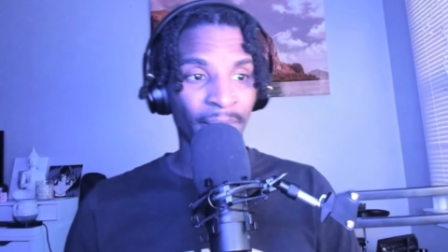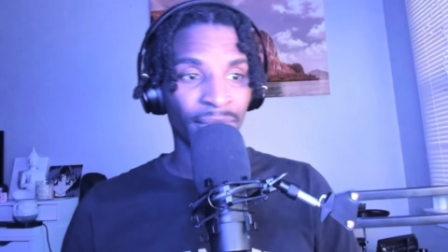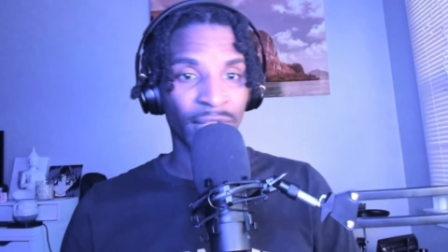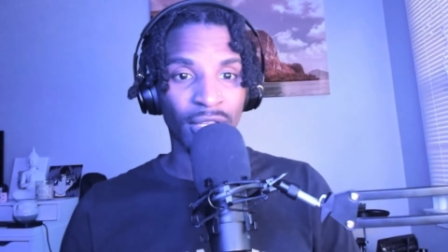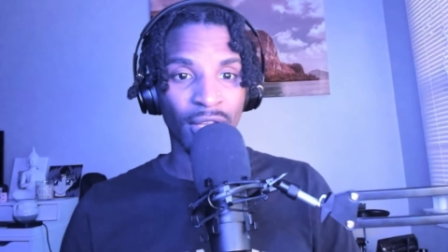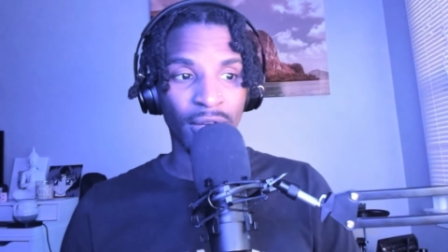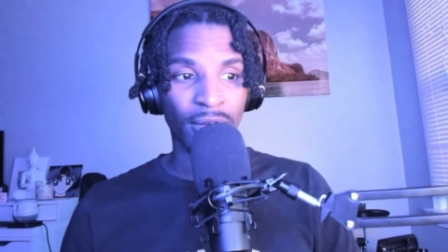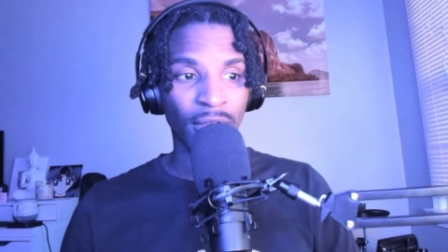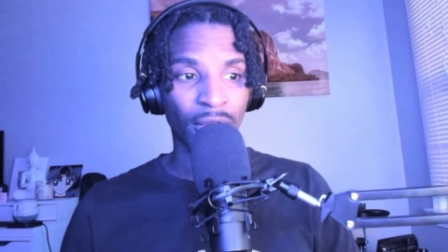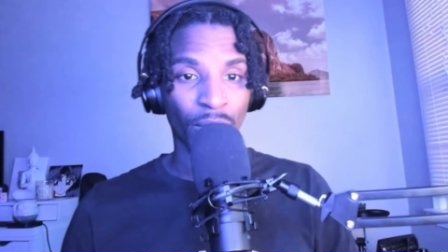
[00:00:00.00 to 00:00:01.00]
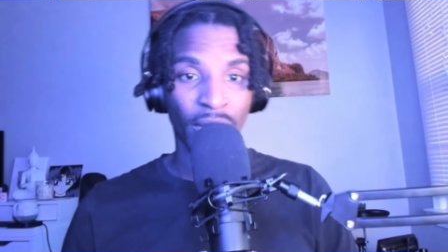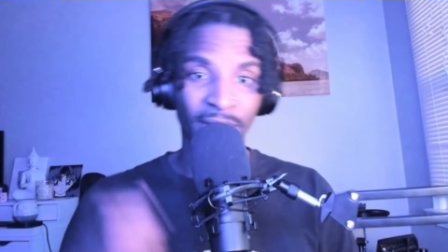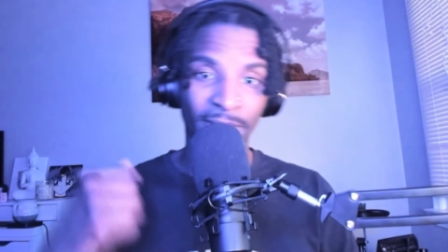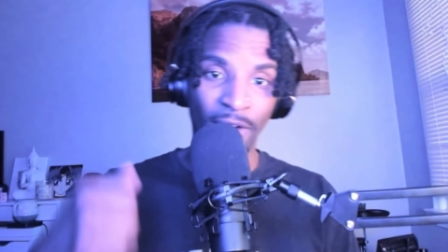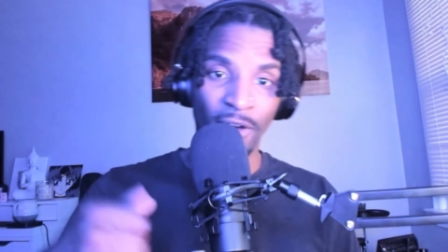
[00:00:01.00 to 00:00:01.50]
You know, we're
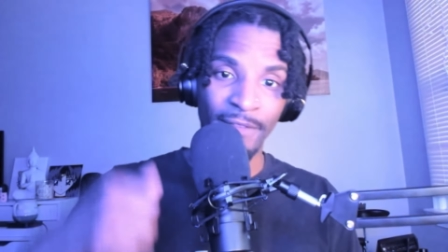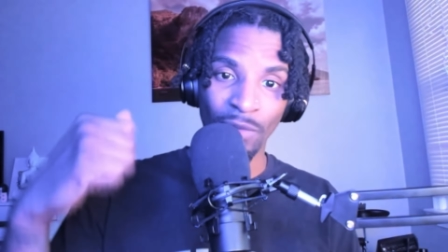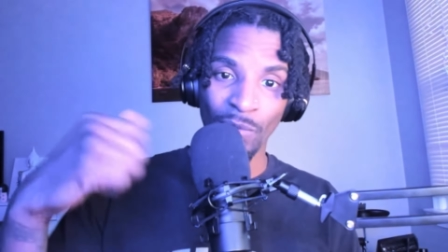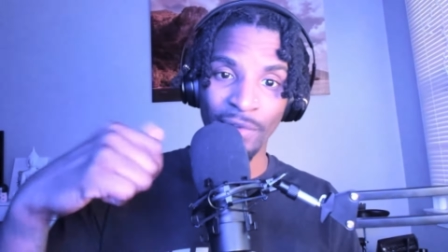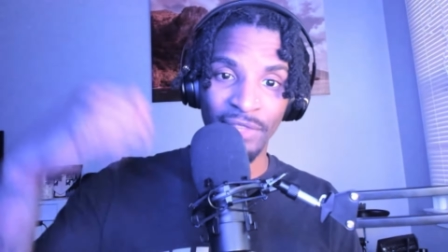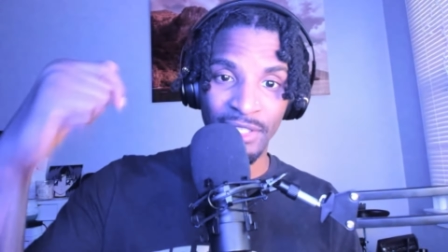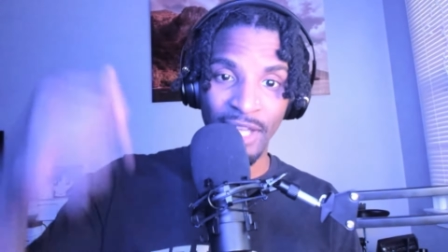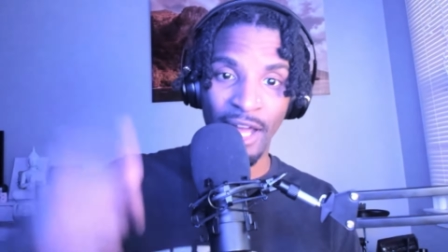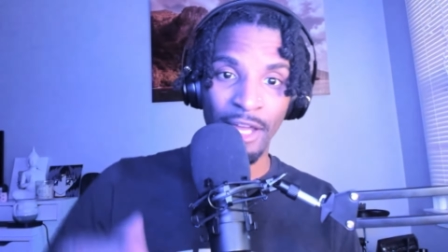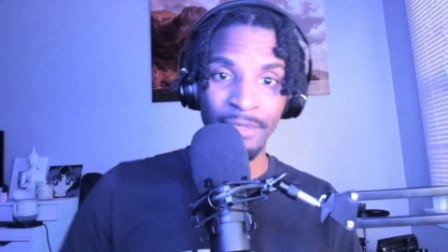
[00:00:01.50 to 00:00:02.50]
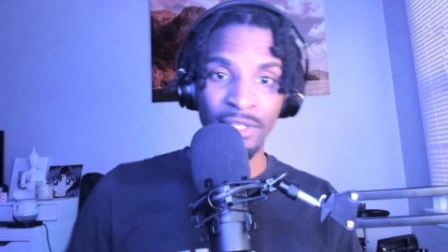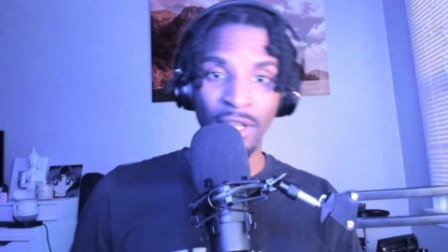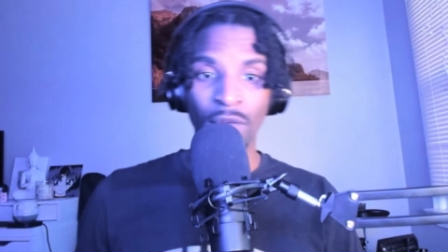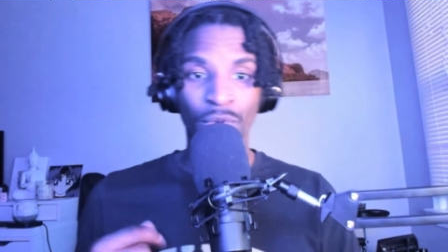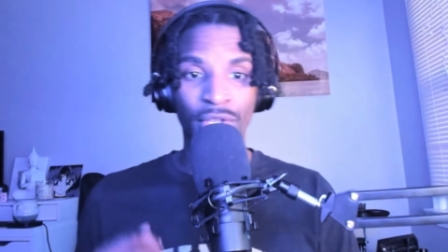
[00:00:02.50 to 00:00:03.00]
evolving with the times.
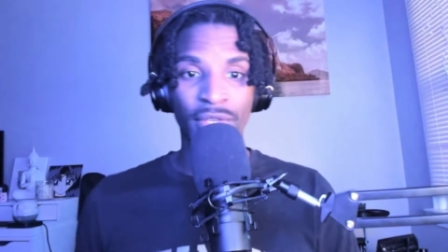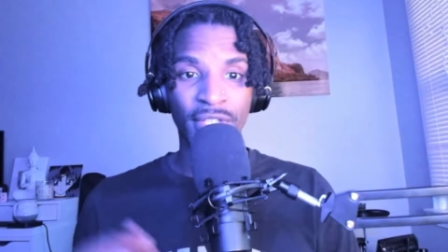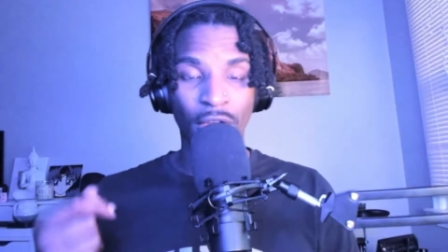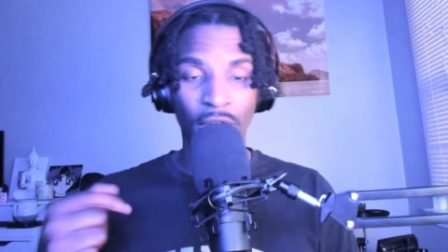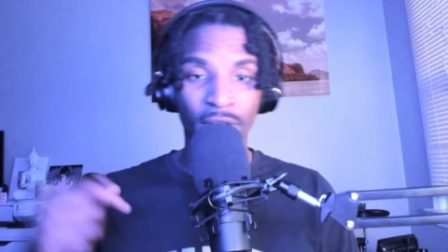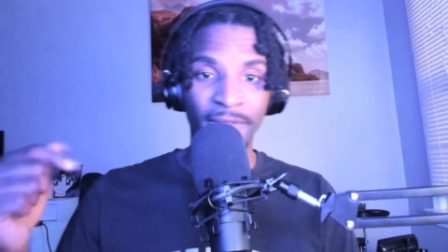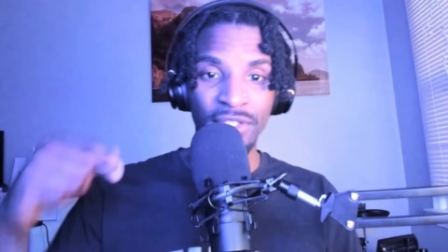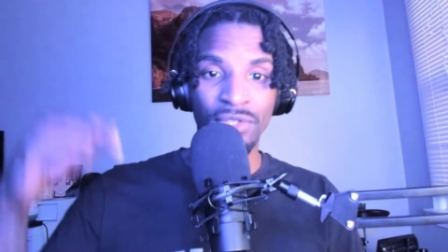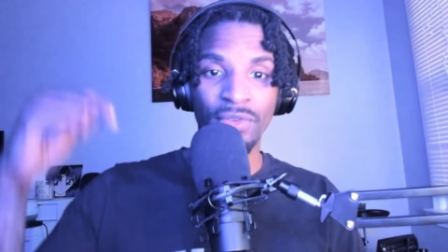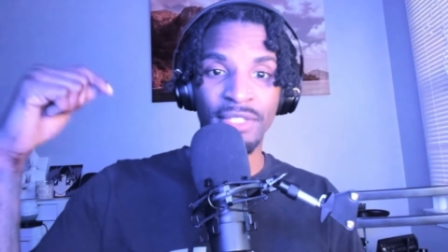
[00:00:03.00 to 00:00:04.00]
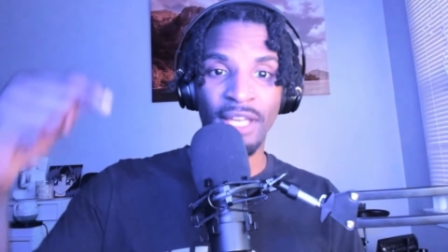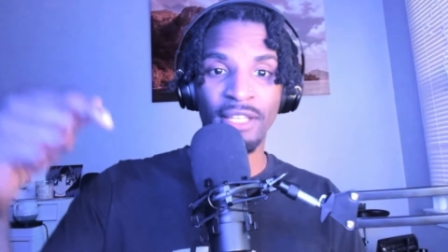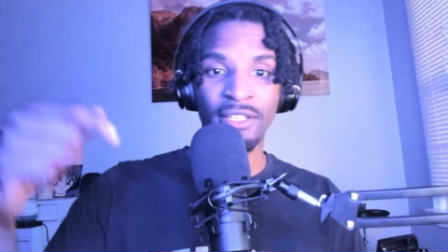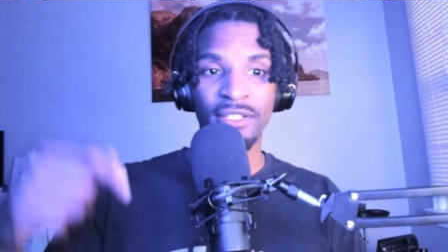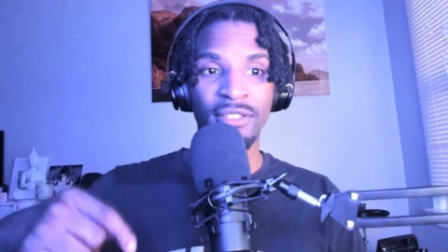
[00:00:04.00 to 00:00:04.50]
We're using artificial
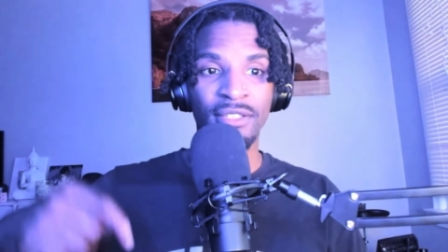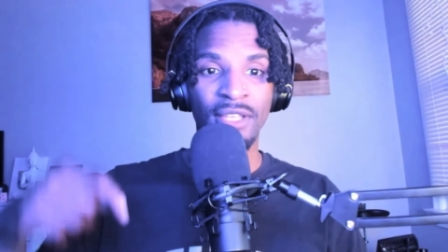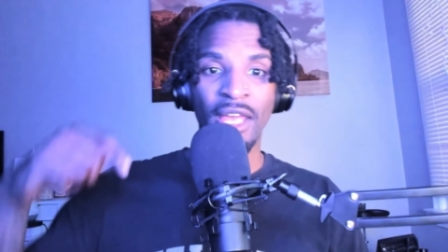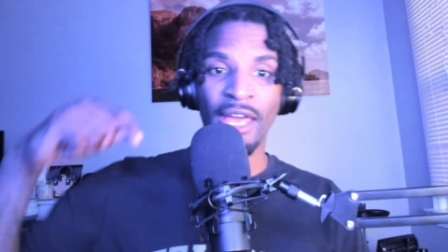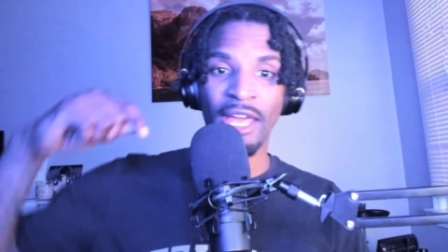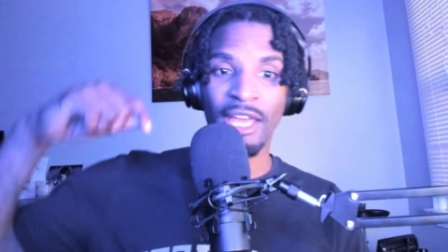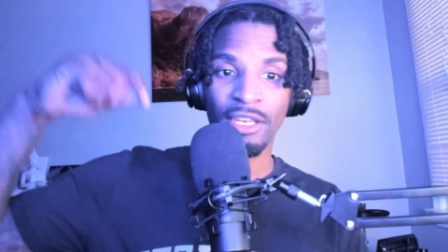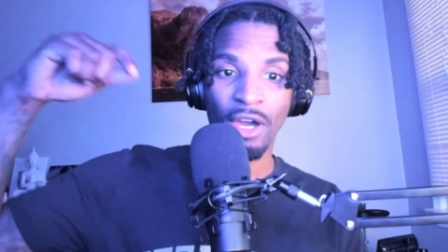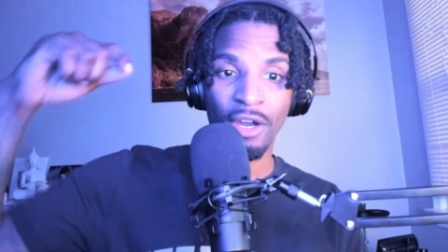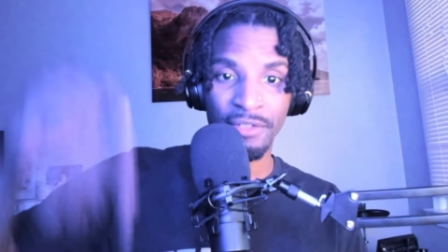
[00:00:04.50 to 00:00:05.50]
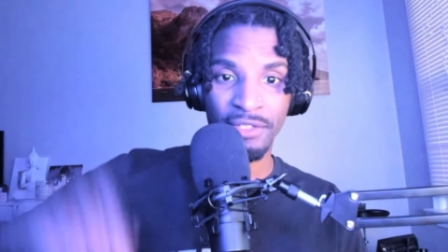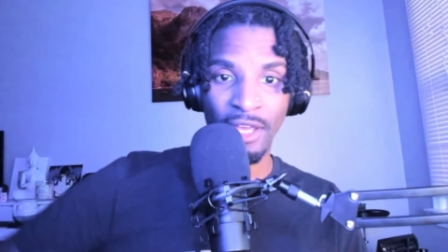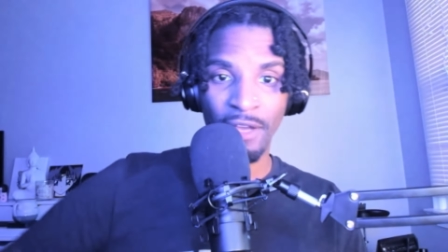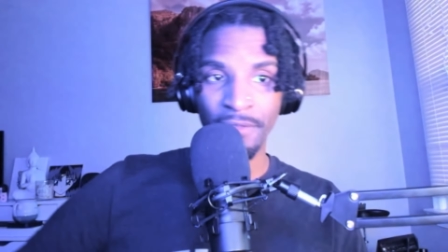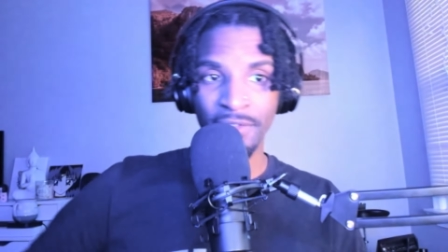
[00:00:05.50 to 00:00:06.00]
intelligence and
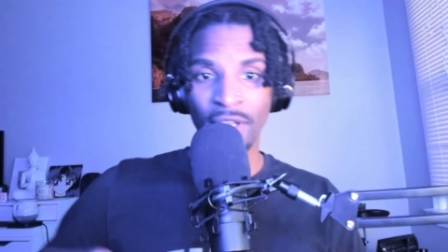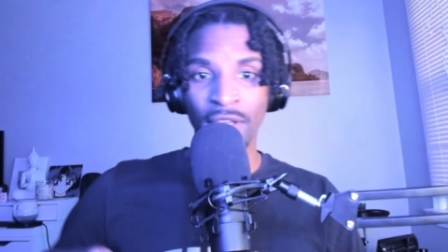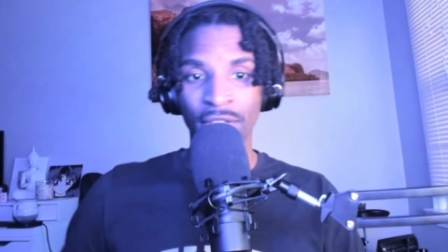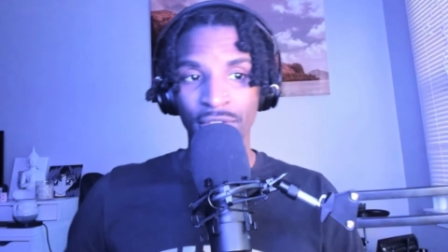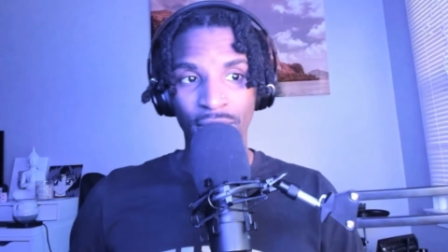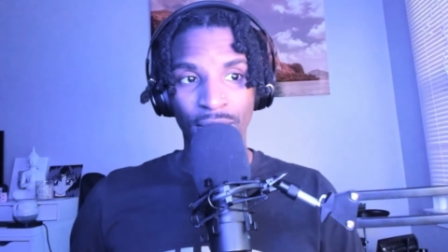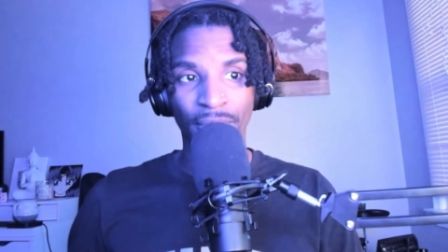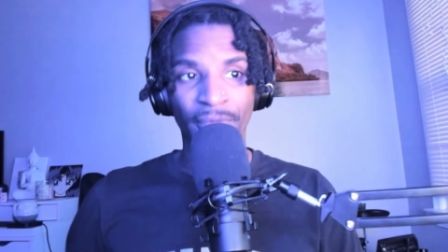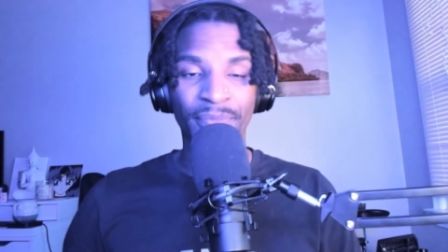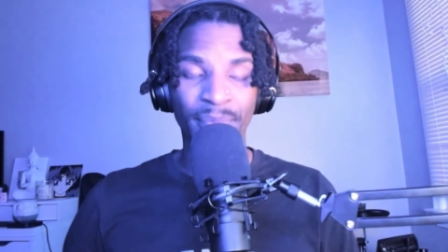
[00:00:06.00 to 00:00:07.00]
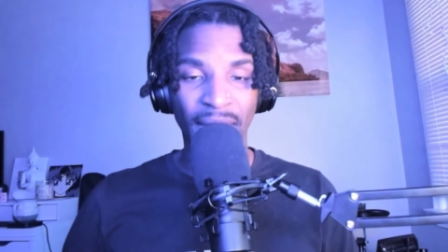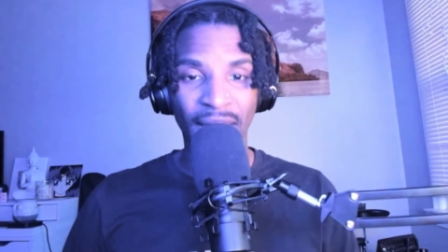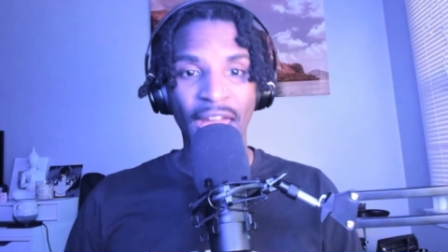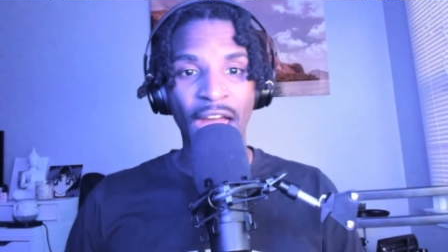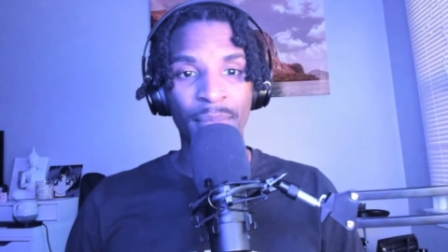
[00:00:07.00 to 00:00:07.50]
ourselves to make it
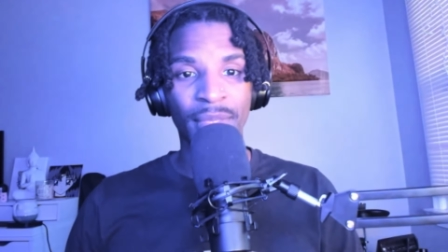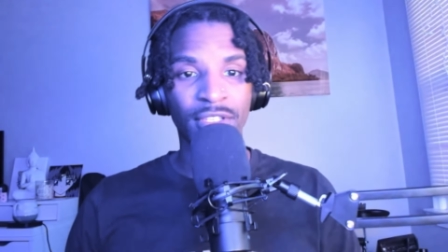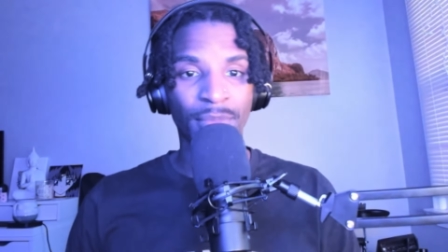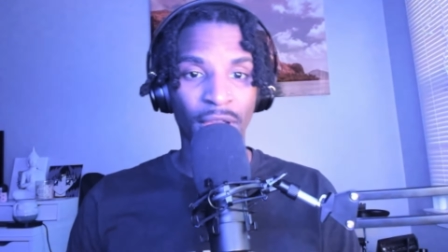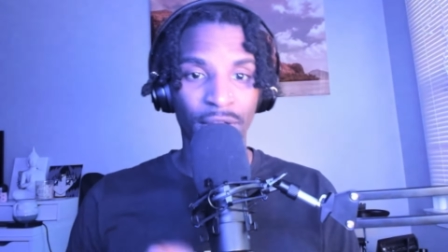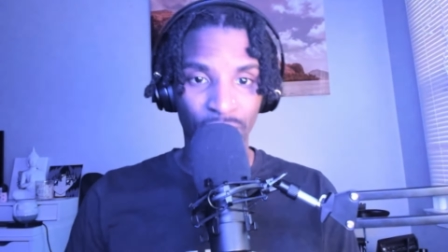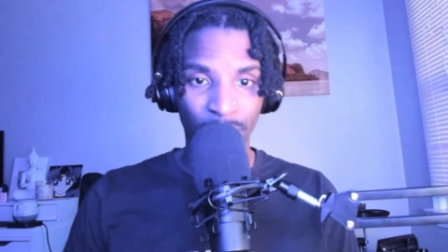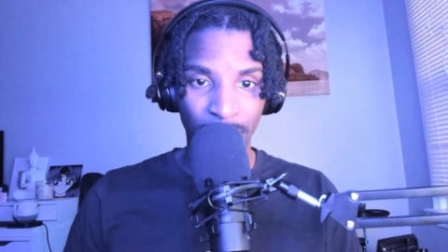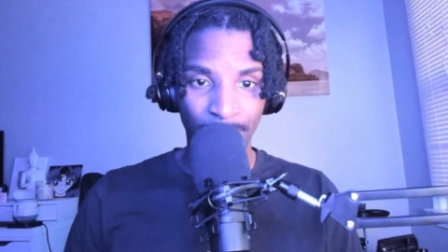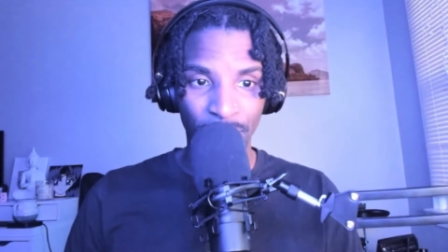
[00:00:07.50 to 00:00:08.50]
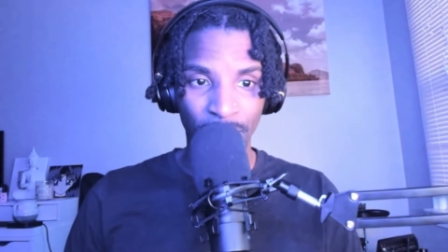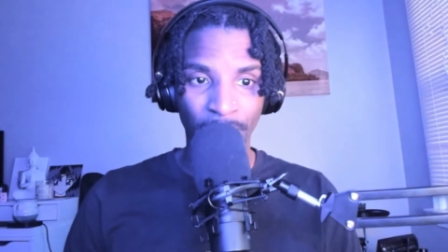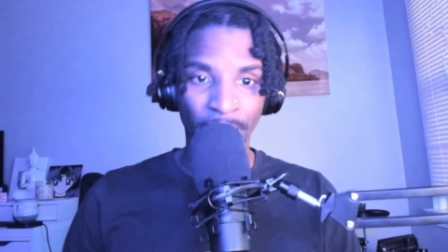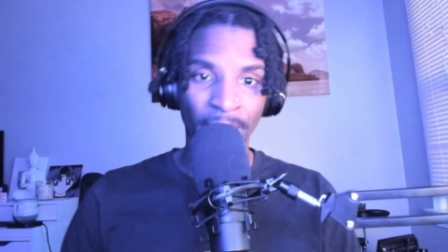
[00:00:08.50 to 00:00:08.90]
happen, to make our dreams come true.